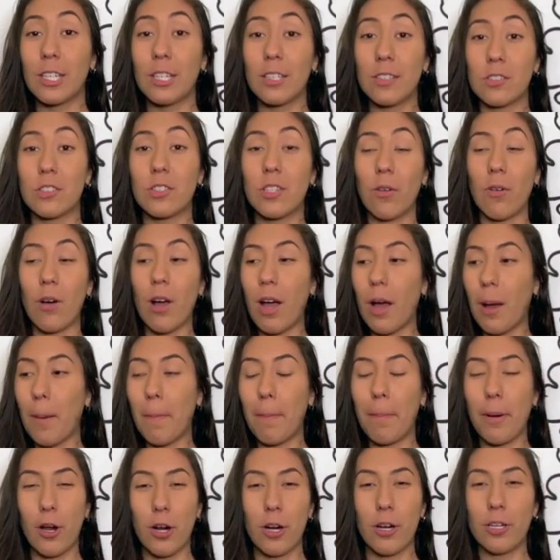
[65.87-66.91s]
So
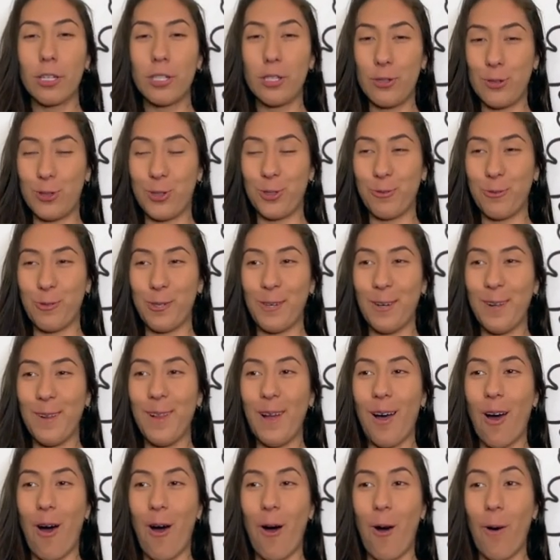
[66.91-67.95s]
per
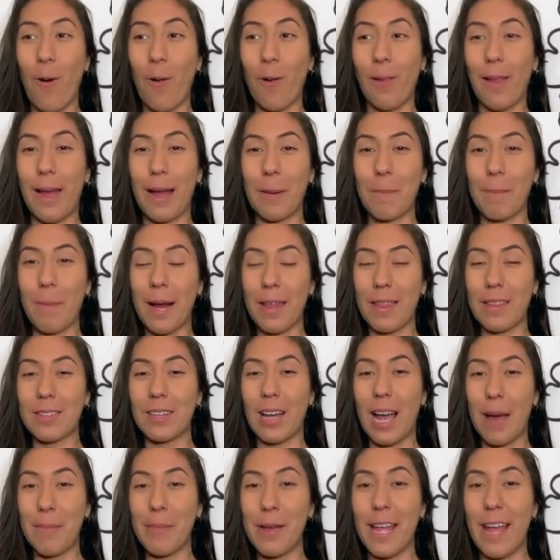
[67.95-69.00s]
usual, I'll like by the
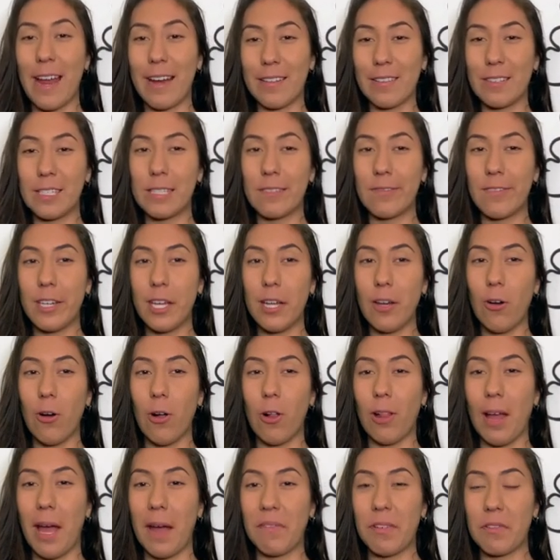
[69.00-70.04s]
time I edit this video,
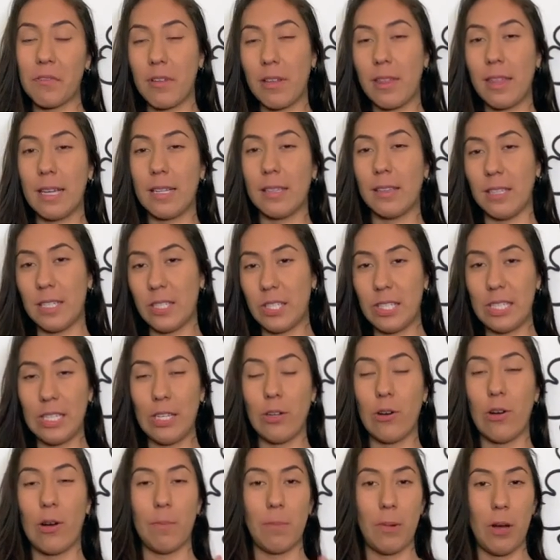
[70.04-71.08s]
I'll have everything listed
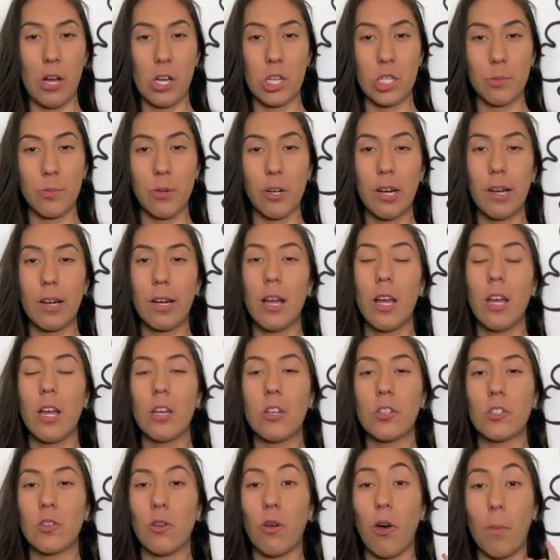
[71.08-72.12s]
on Poshmark.
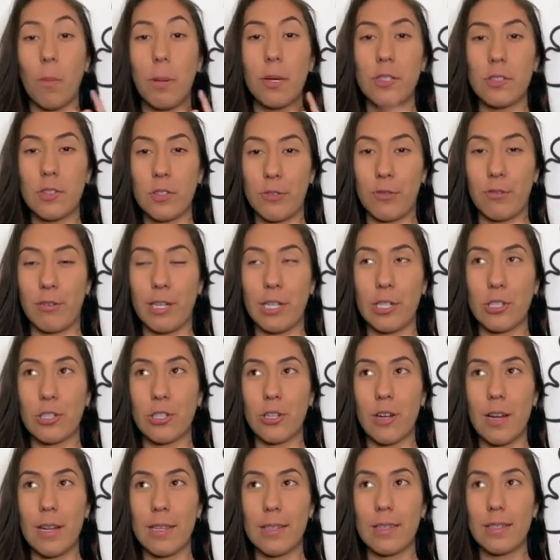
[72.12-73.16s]
So I'll put
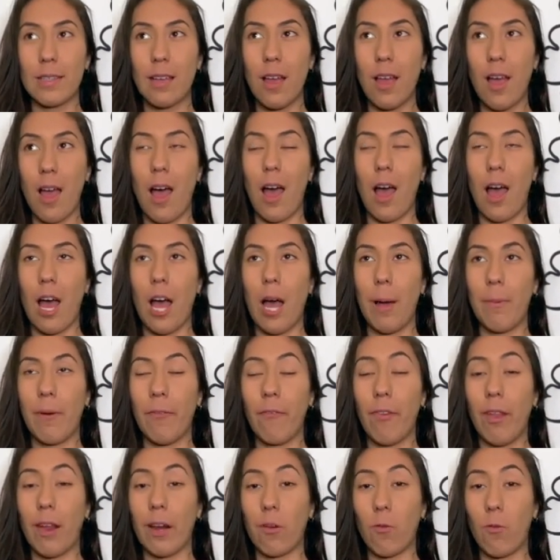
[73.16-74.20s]
screenshots up
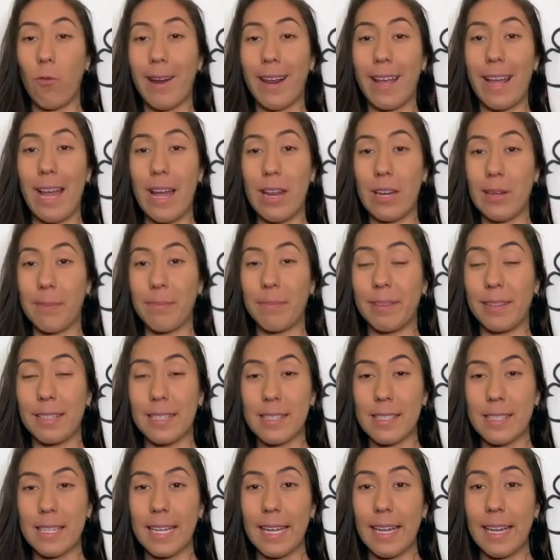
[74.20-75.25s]
of like what I end up
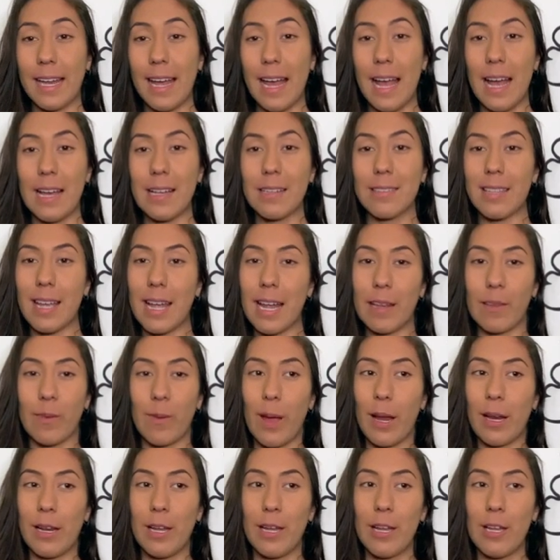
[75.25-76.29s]
listing it as, and
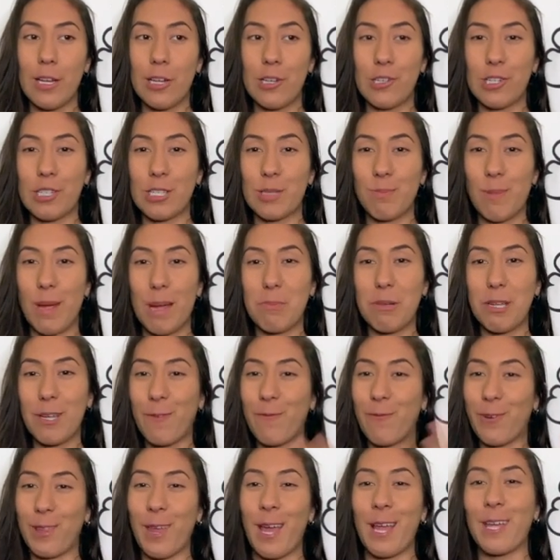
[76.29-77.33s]
like just maybe
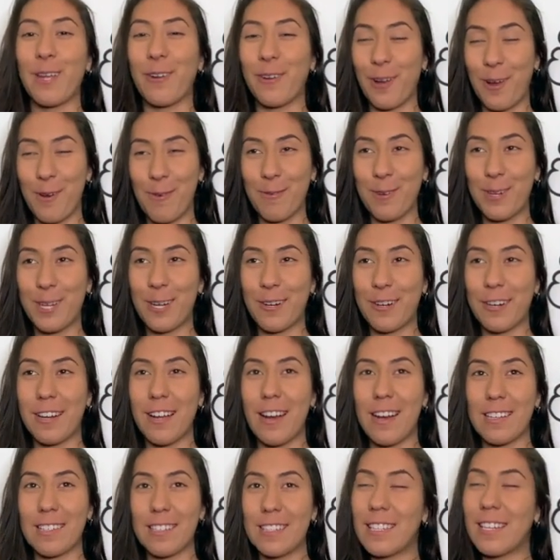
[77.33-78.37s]
for like your own
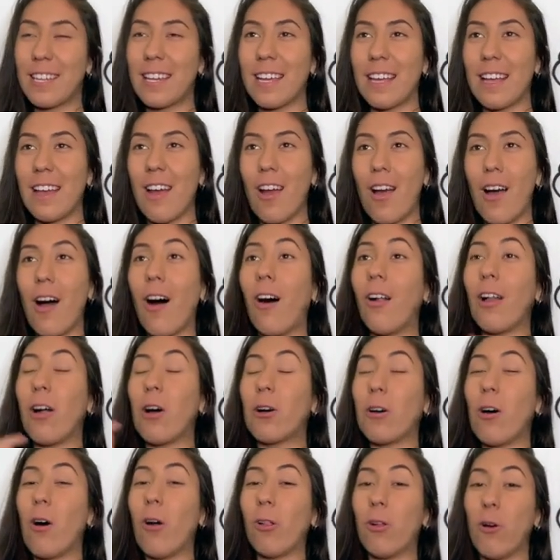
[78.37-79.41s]
curiosity,
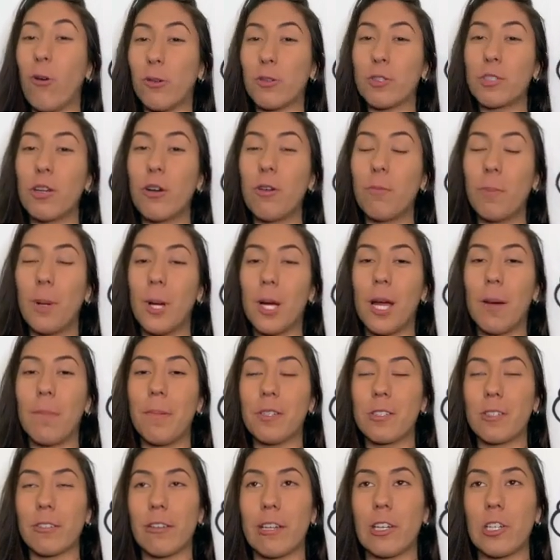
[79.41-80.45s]
I'll also put up a
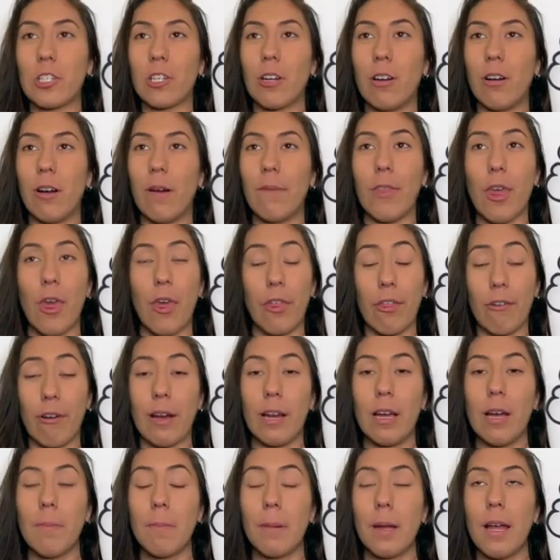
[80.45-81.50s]
screenshot of the
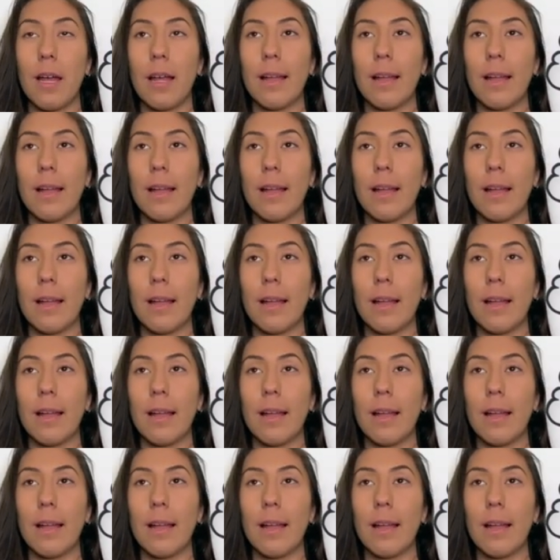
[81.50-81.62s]
ThredUp